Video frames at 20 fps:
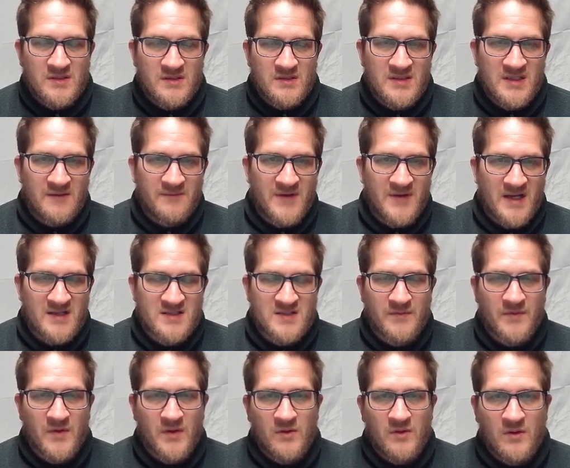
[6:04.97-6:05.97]
the effects of
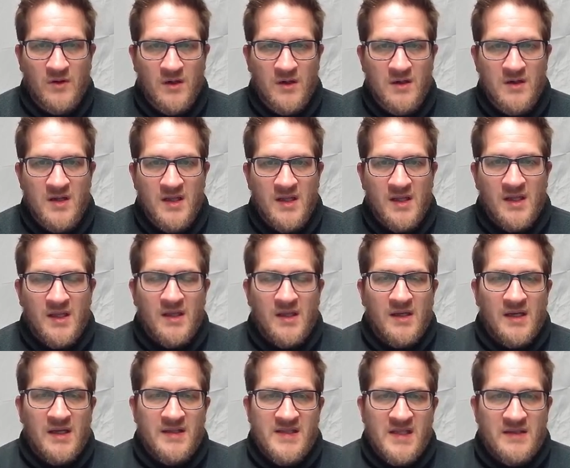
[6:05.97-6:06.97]
the horn.
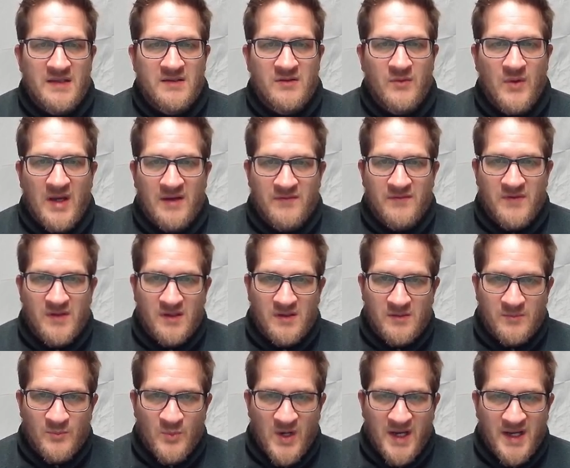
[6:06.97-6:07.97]
And then you have
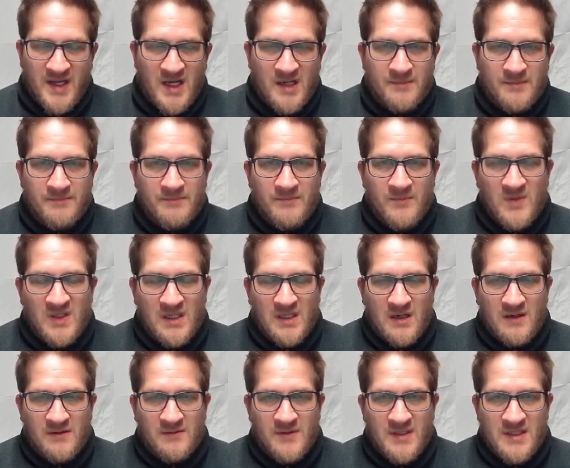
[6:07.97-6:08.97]
the breakup
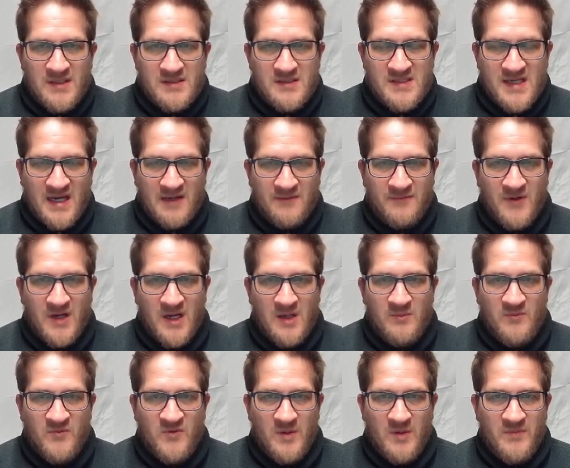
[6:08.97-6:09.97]
uh, in the
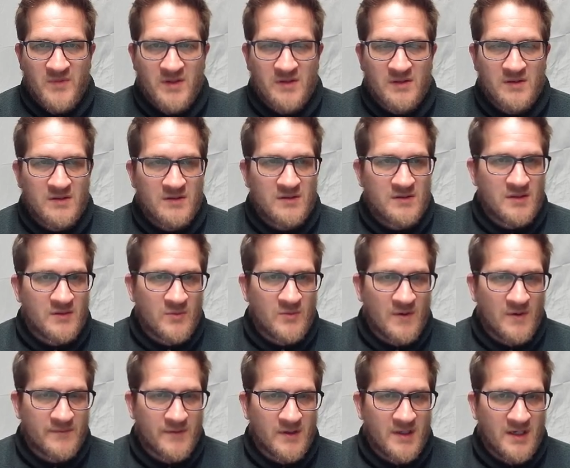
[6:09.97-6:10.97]
diaphragm from the, the
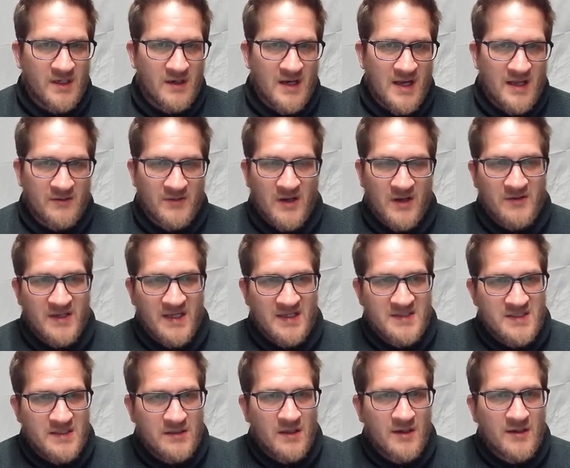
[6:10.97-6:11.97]
woofer here at around
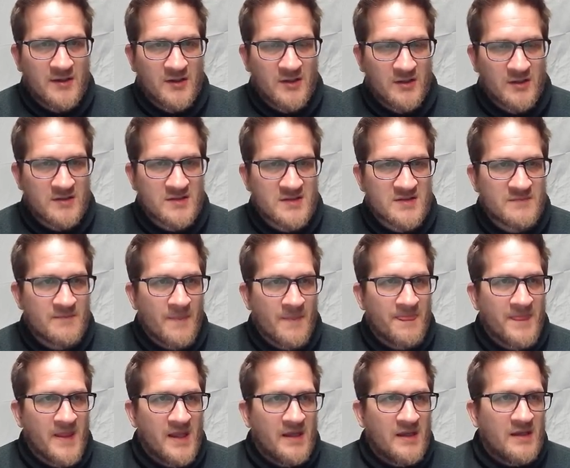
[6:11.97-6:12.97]
1800 hertz.
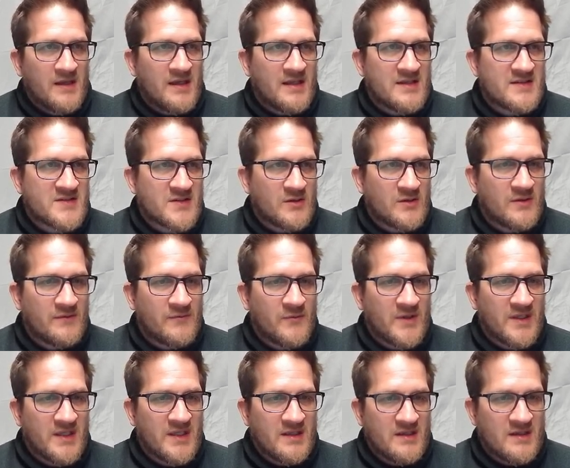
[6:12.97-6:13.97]
And so if
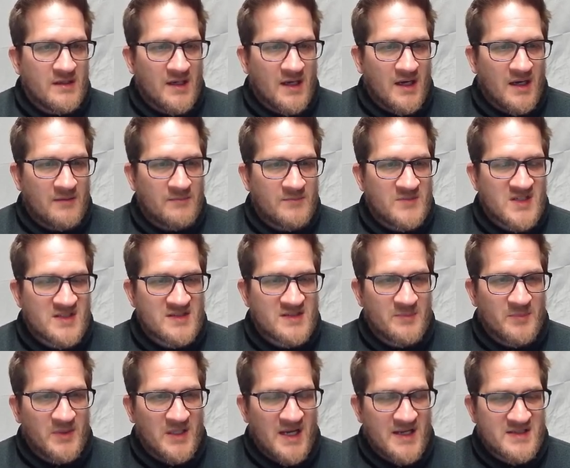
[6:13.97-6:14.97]
we um, just
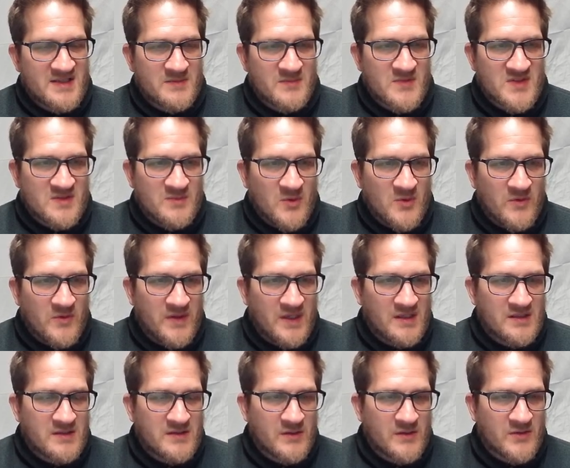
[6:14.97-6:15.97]
apply some smoothing
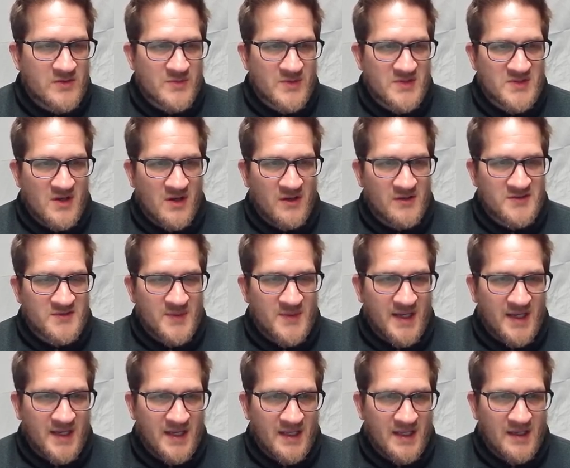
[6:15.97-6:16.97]
to those results, we
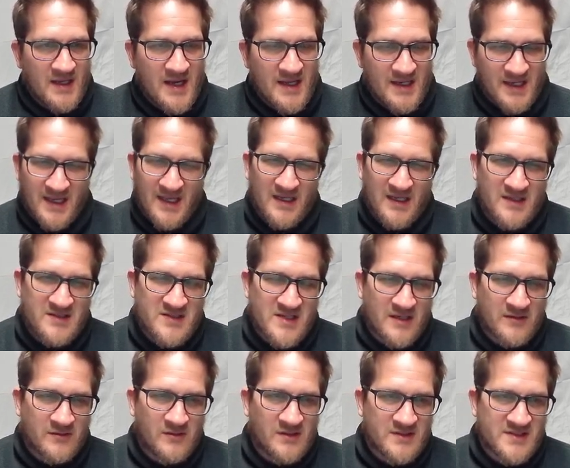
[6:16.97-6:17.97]
can kind of get a
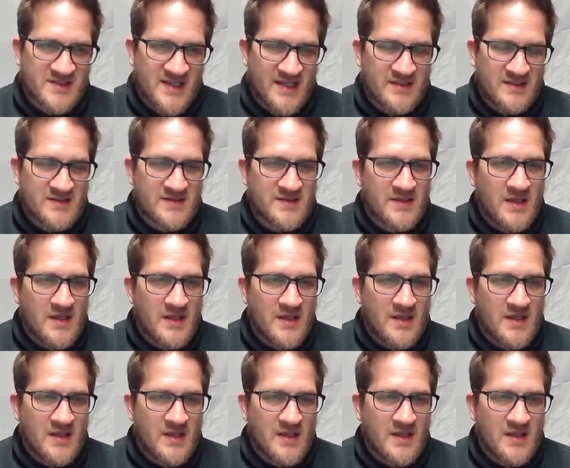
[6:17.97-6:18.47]
general sense